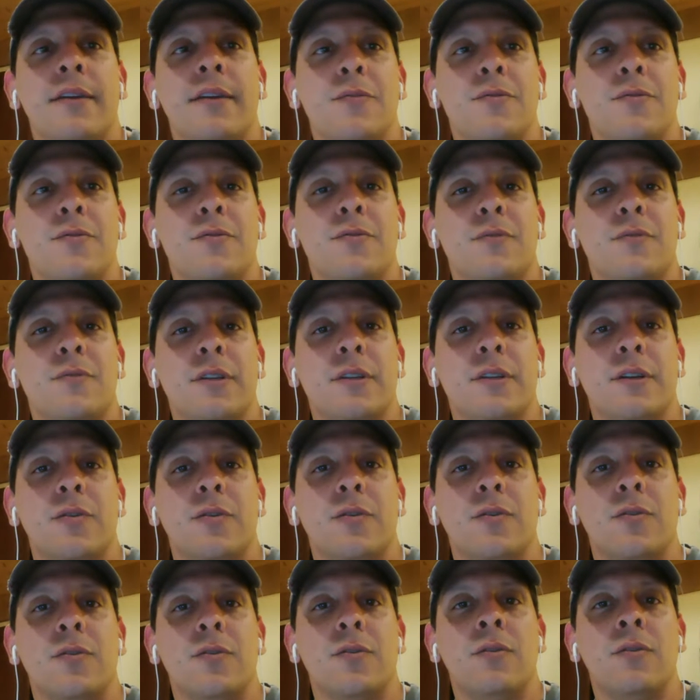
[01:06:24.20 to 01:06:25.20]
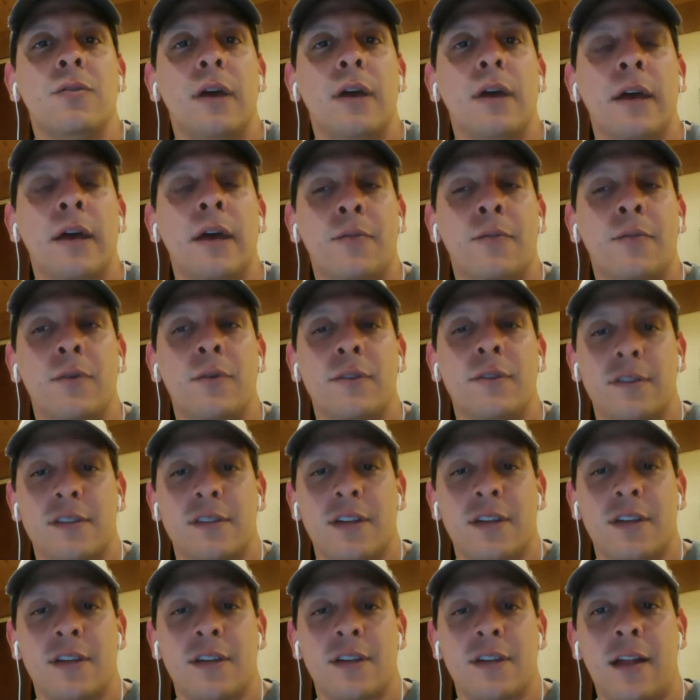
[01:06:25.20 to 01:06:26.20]
was really cool, and with the
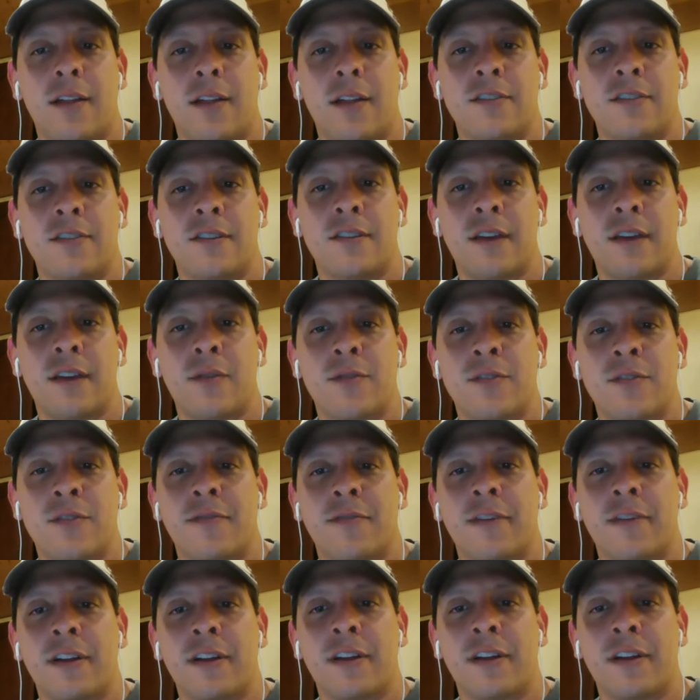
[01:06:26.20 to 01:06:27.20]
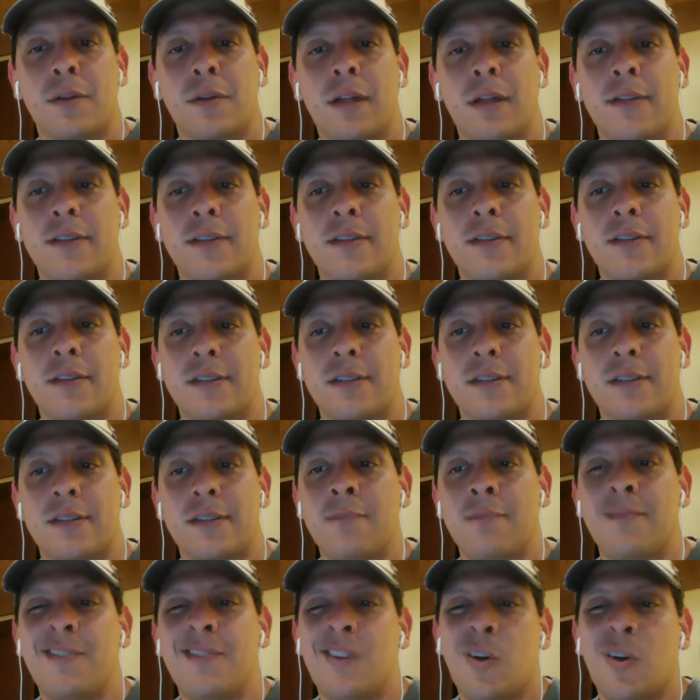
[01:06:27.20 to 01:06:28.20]
technology that was available at the
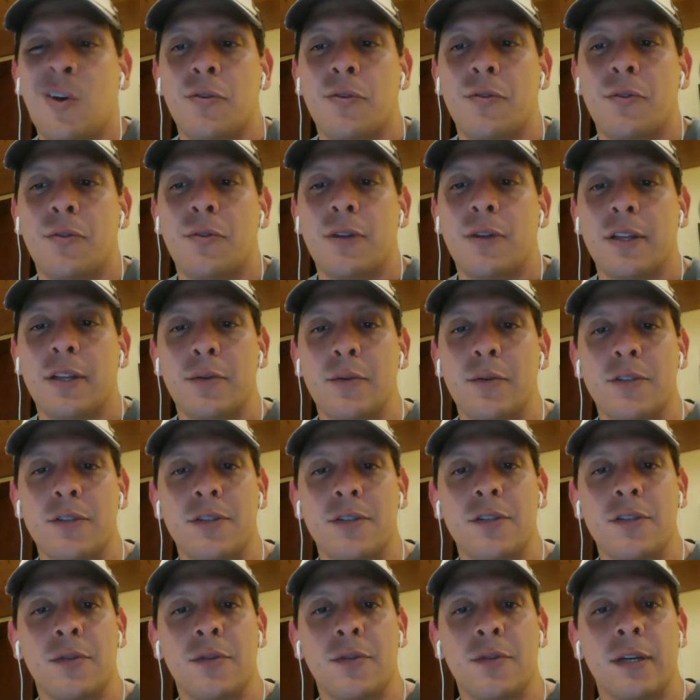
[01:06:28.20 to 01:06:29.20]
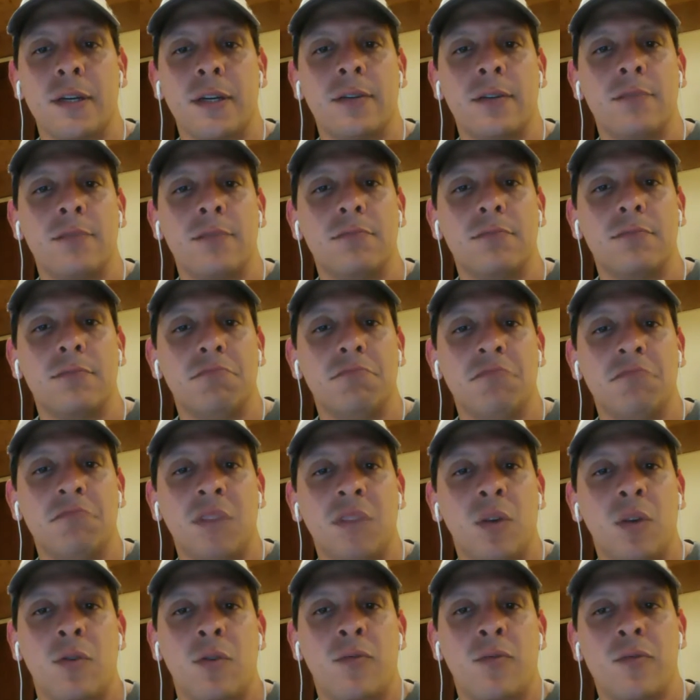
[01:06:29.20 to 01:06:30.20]
time, no one was
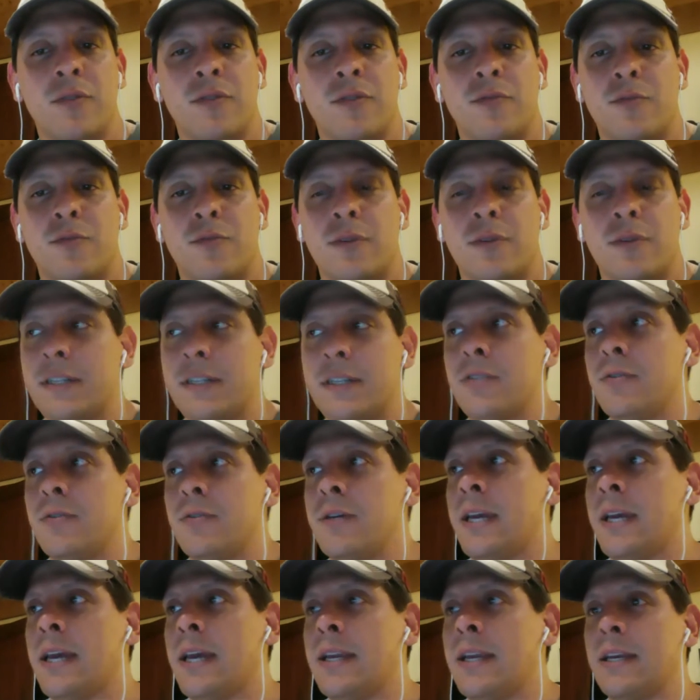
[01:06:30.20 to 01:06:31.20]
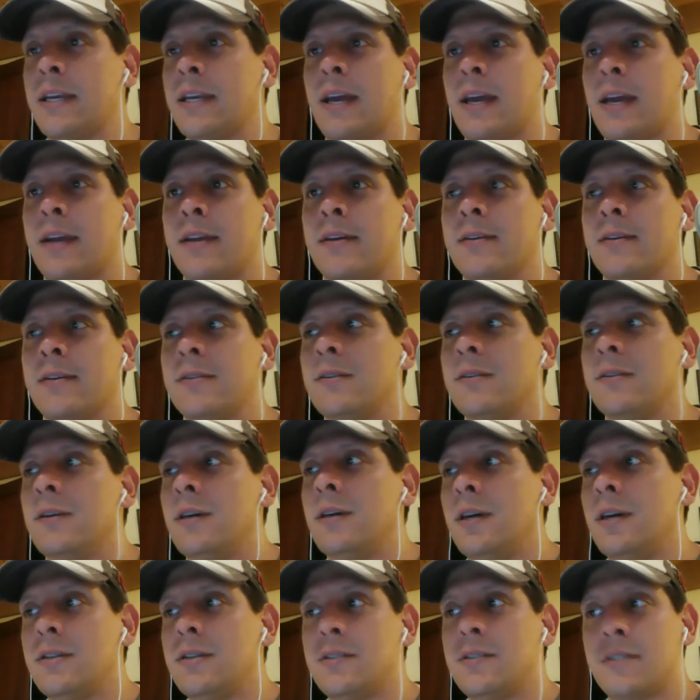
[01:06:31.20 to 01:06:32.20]
really doing any kind of
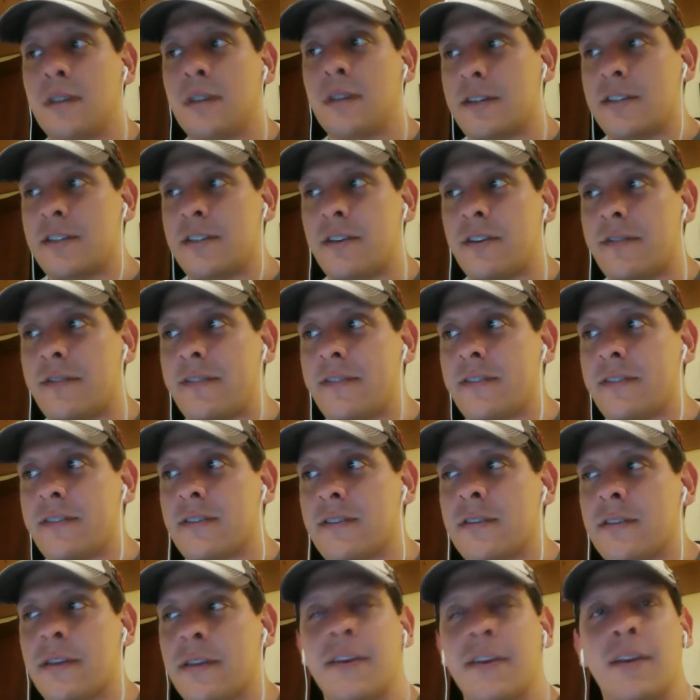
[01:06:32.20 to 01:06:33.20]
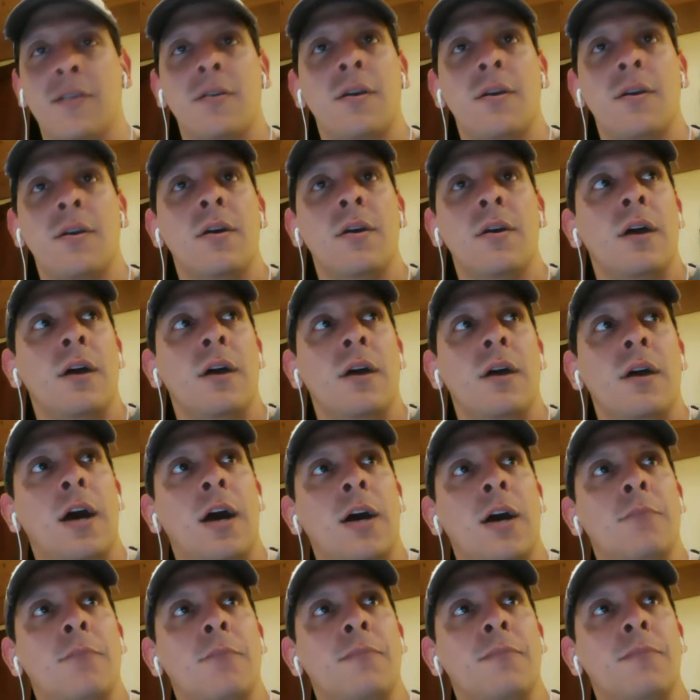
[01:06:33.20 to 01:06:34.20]
touch surfaces. I think
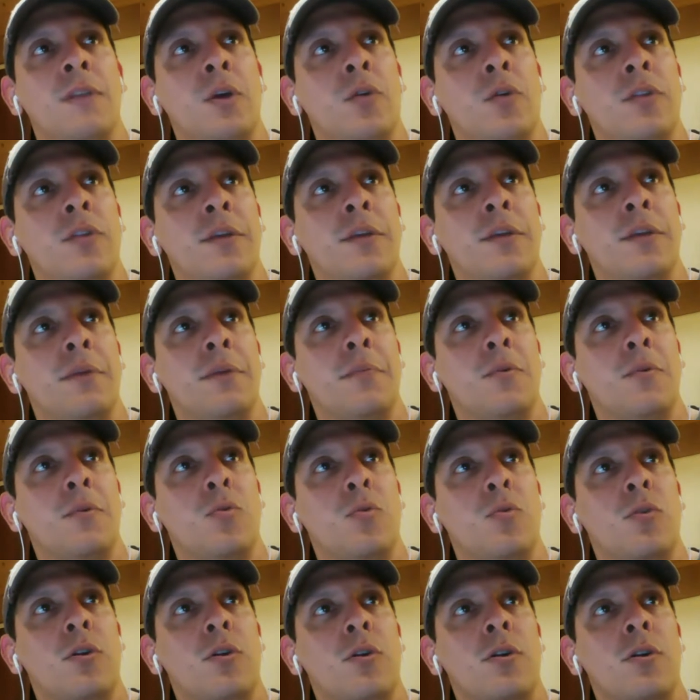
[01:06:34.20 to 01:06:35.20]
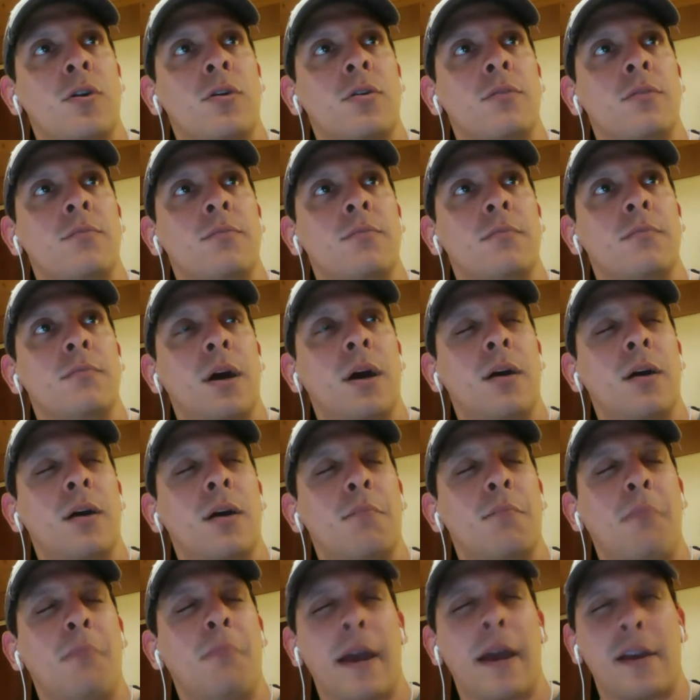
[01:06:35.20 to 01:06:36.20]
the only people were
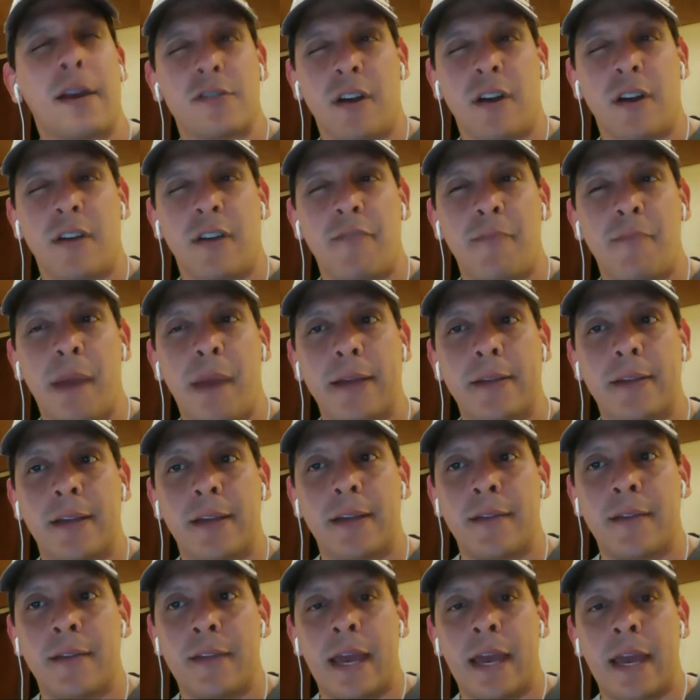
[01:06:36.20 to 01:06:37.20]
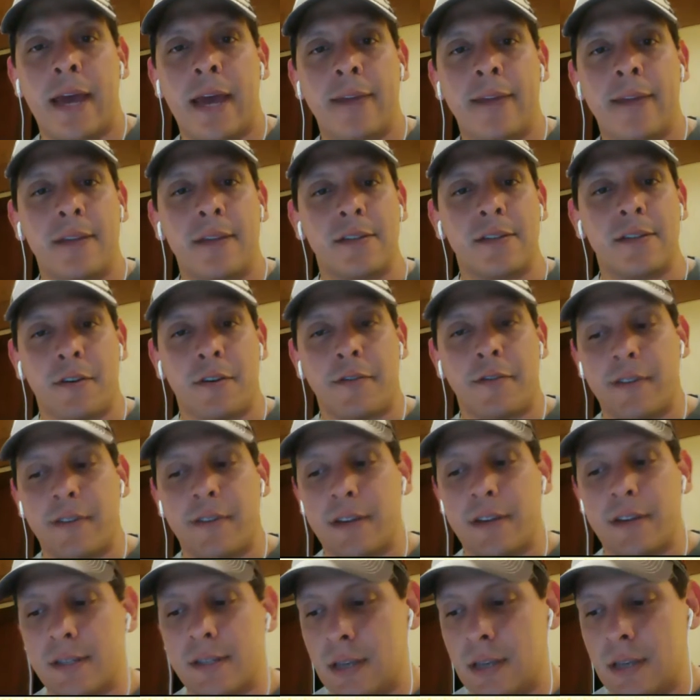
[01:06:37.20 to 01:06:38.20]
Microsoft back then. They had the
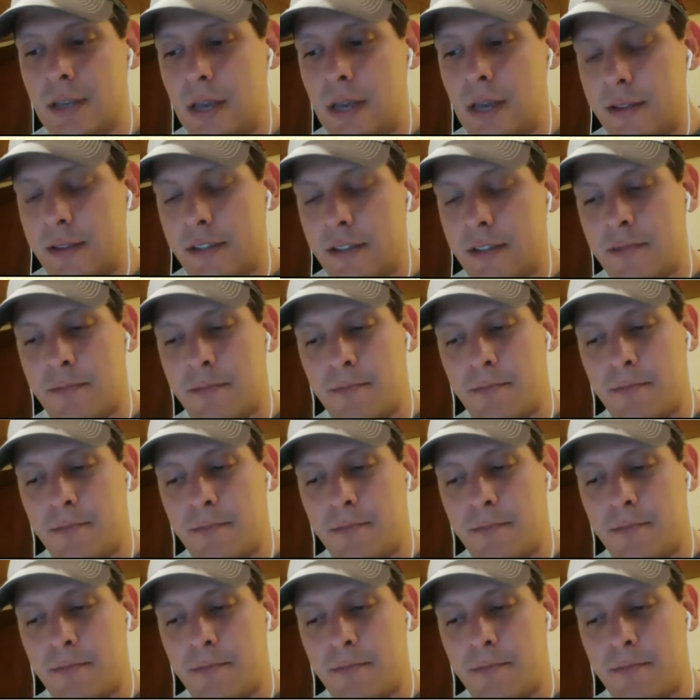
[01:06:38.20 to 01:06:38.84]
Surface, this